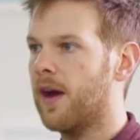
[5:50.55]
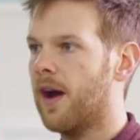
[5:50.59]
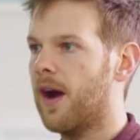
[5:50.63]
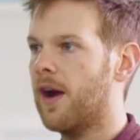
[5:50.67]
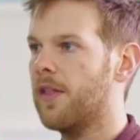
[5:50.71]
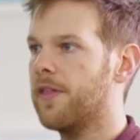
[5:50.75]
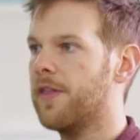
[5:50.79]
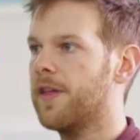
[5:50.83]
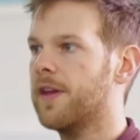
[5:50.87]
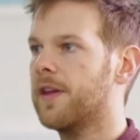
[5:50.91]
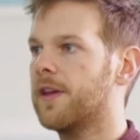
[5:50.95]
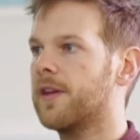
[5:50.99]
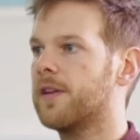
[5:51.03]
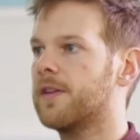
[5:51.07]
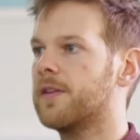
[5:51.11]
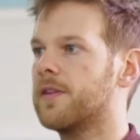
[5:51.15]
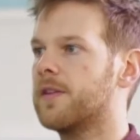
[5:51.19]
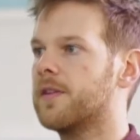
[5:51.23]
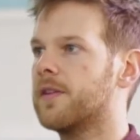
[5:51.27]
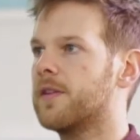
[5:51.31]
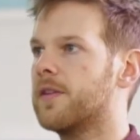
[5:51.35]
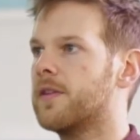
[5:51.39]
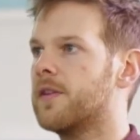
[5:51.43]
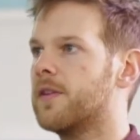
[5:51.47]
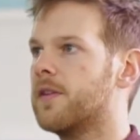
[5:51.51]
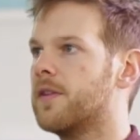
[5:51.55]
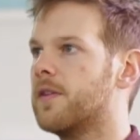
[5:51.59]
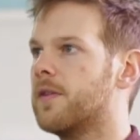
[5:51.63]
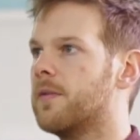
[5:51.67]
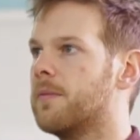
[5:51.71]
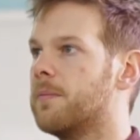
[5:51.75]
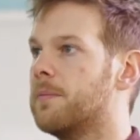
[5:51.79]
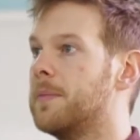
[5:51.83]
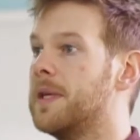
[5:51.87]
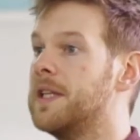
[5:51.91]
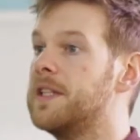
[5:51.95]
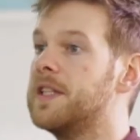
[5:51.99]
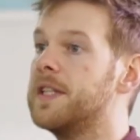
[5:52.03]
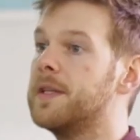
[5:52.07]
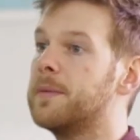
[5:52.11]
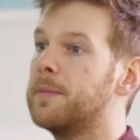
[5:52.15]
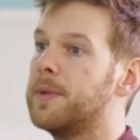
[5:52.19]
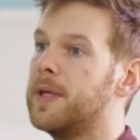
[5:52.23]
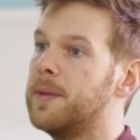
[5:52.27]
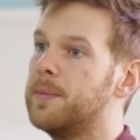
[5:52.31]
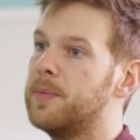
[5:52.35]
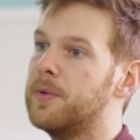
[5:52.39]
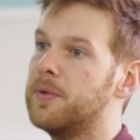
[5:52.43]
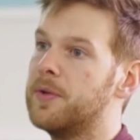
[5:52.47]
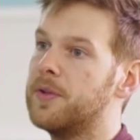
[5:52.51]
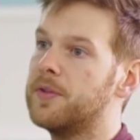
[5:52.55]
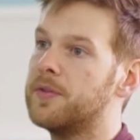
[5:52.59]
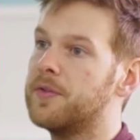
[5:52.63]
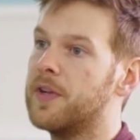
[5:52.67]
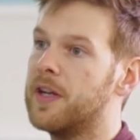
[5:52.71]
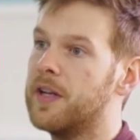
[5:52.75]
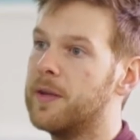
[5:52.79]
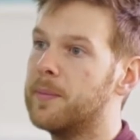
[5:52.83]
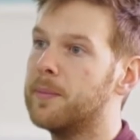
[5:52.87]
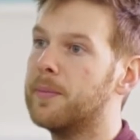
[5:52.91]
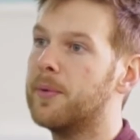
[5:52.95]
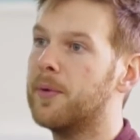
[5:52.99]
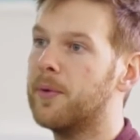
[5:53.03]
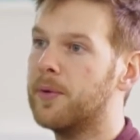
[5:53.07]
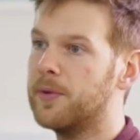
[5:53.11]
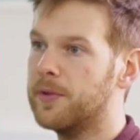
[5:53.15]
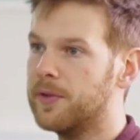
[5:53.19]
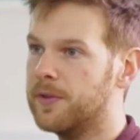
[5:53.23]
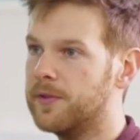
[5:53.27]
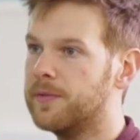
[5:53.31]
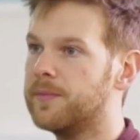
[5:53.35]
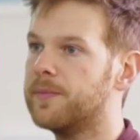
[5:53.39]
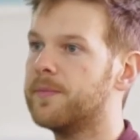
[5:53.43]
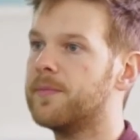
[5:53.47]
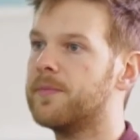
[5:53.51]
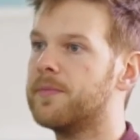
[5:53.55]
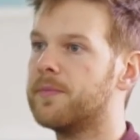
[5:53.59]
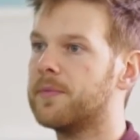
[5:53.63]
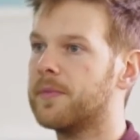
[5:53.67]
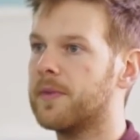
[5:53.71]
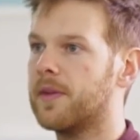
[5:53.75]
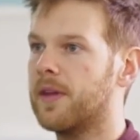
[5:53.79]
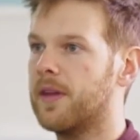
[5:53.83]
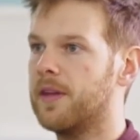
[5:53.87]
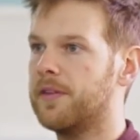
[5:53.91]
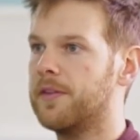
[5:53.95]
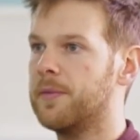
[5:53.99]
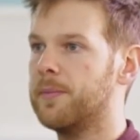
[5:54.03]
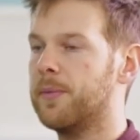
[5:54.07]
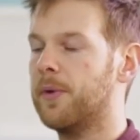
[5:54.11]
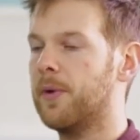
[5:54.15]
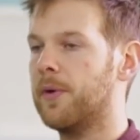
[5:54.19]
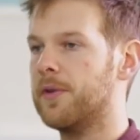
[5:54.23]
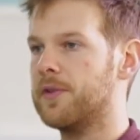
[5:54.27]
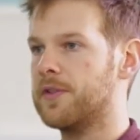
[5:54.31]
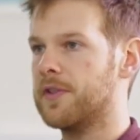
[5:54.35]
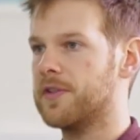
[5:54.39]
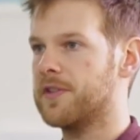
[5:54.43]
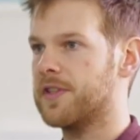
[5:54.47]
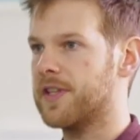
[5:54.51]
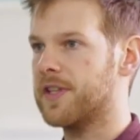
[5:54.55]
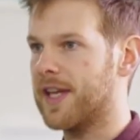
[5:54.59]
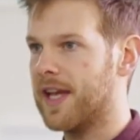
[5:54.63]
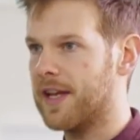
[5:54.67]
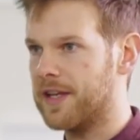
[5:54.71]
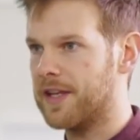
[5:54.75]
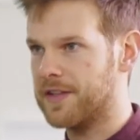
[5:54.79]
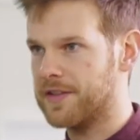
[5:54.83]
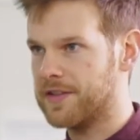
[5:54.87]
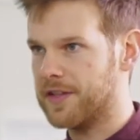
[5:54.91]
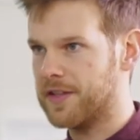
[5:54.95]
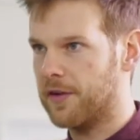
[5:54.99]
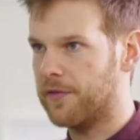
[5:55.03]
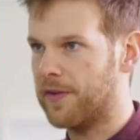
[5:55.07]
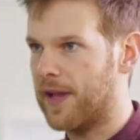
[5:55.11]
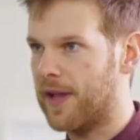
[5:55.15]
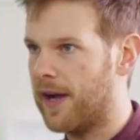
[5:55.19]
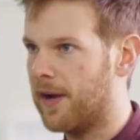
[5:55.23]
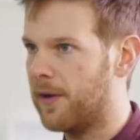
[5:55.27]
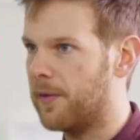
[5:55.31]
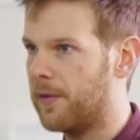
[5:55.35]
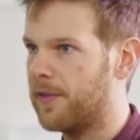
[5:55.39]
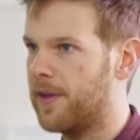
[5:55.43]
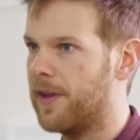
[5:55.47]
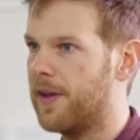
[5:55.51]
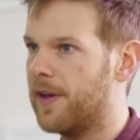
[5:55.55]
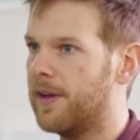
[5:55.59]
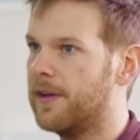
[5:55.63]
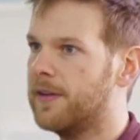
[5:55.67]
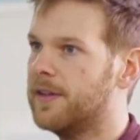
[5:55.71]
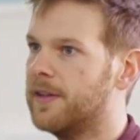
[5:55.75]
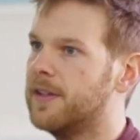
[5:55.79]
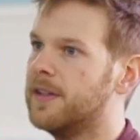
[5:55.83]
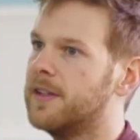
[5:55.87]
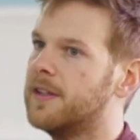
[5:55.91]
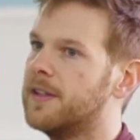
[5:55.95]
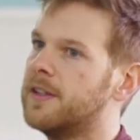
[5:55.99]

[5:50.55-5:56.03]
I think meeting people is really important. It's important just to get yourself out there,